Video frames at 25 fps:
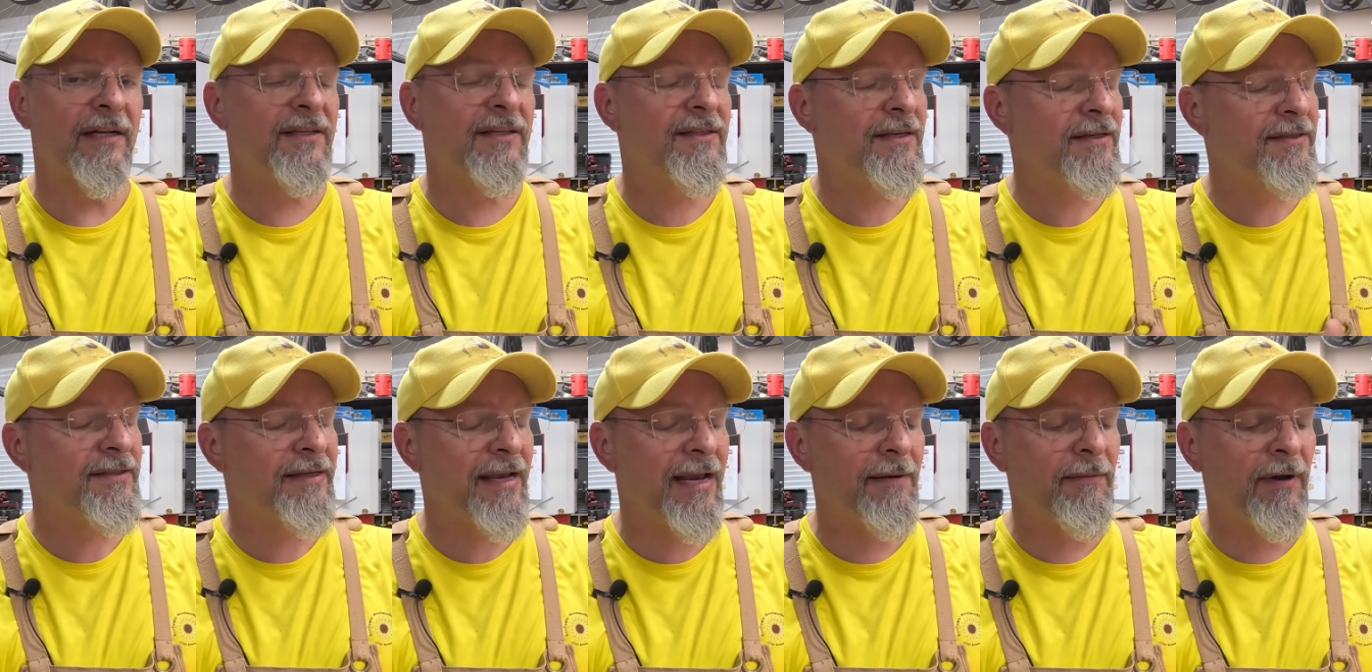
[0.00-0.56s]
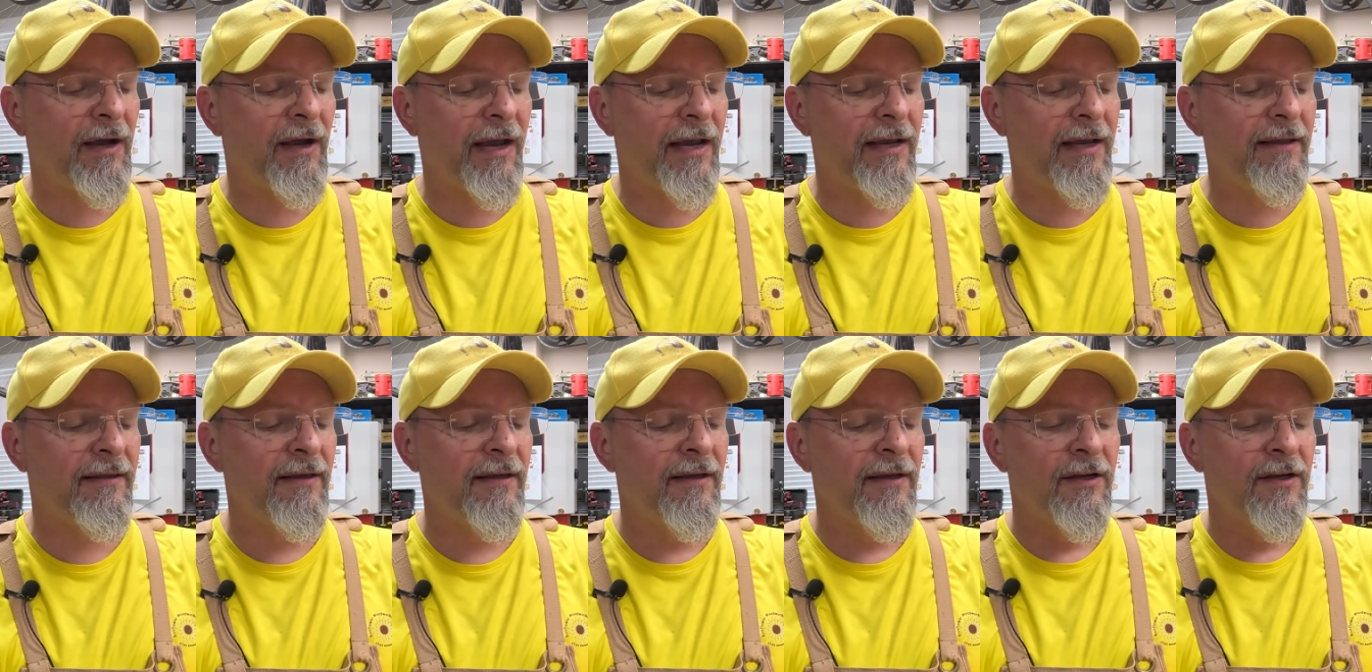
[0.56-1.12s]
It's the same
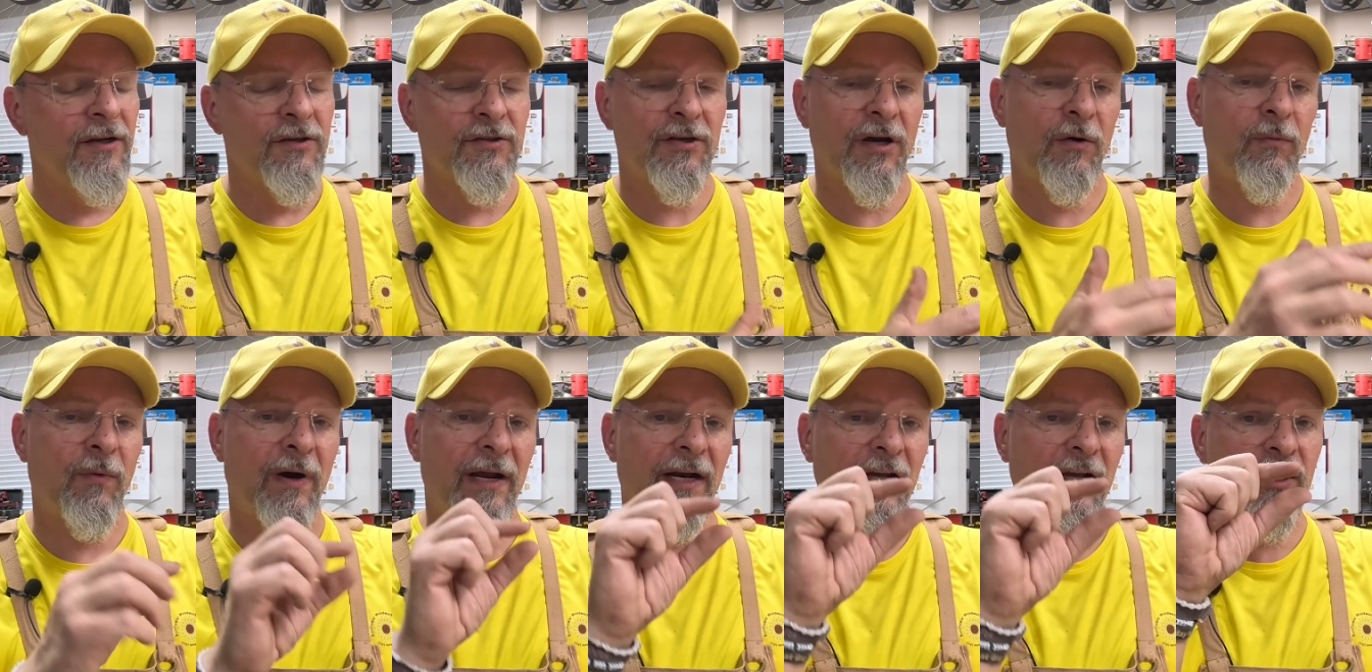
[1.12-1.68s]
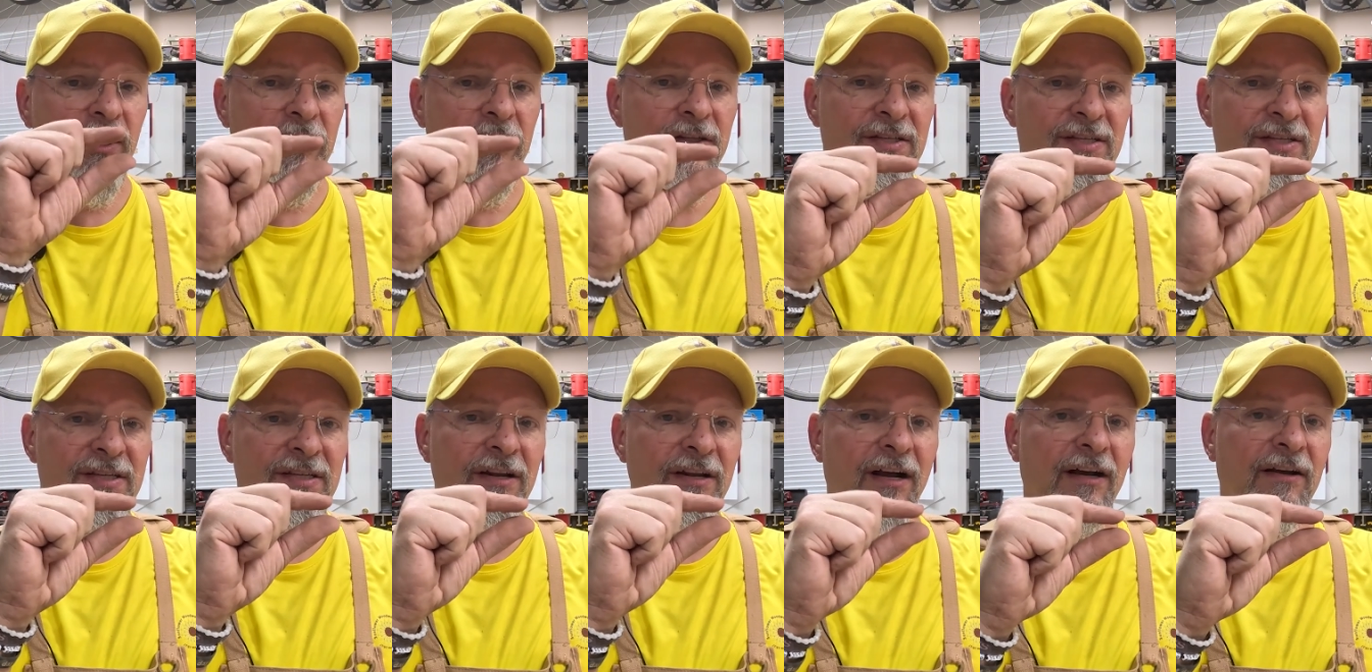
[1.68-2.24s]
height, so I want a good
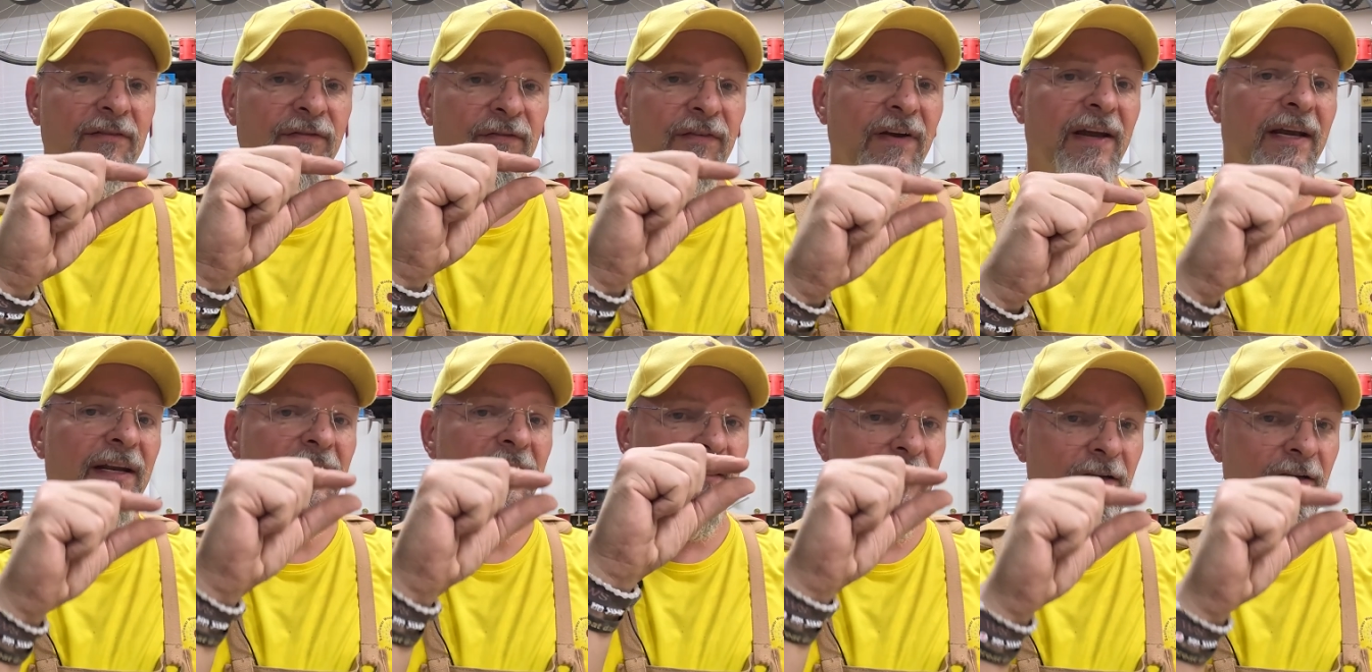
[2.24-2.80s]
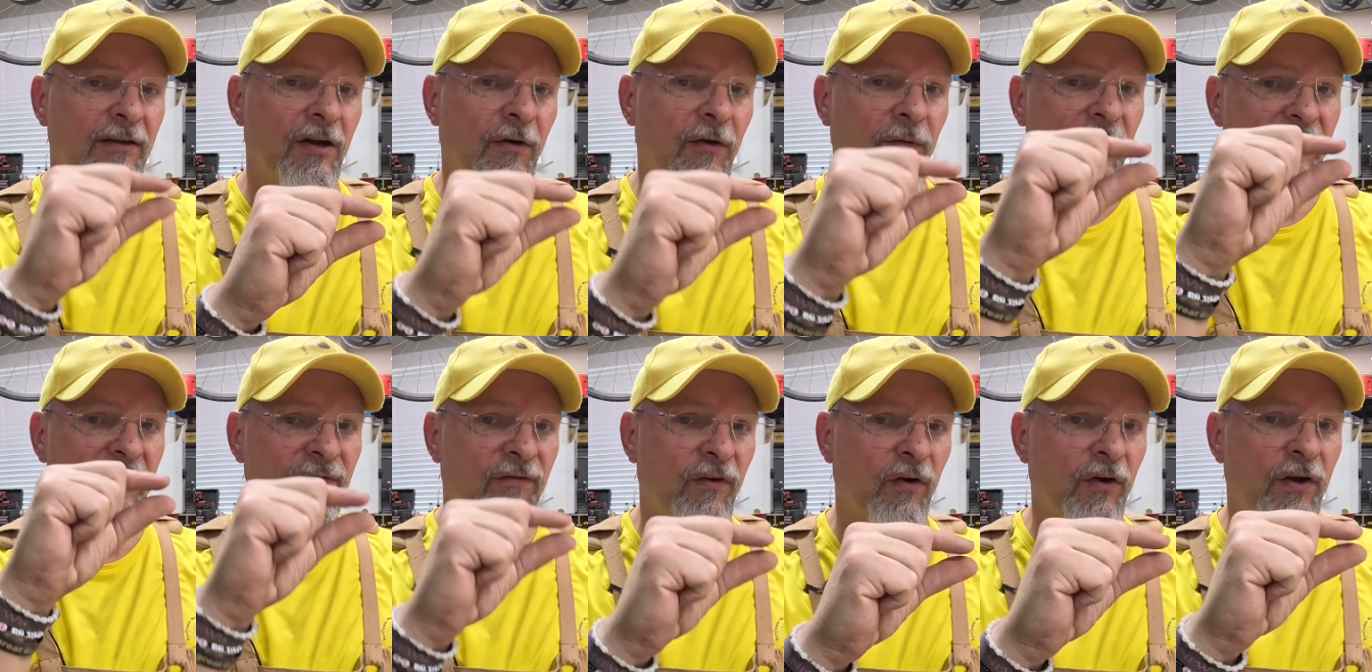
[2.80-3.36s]
snug fit
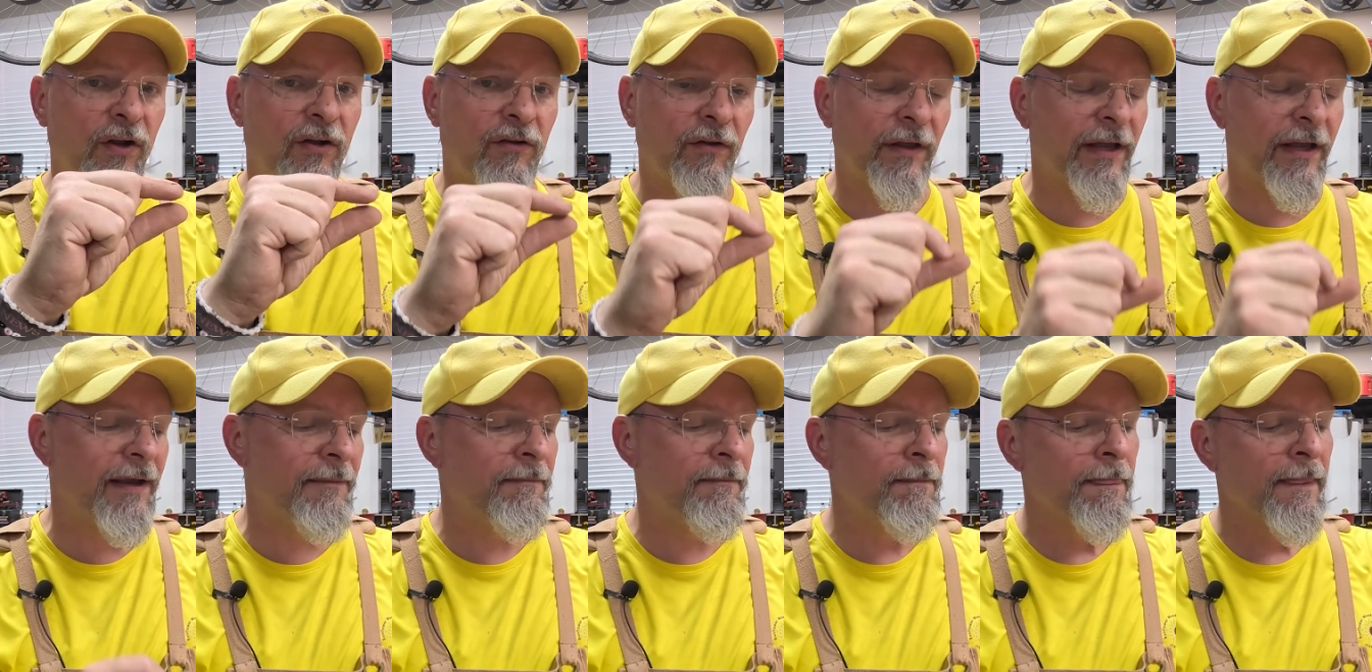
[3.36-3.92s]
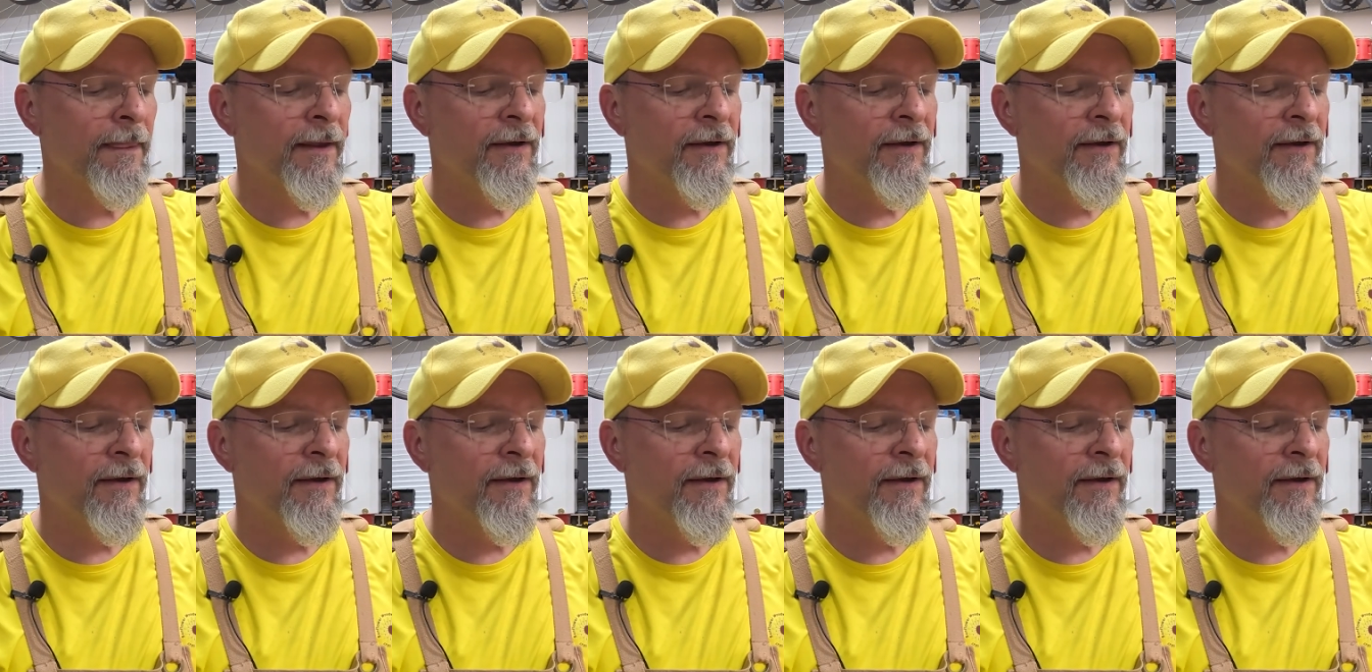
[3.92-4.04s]
going vertically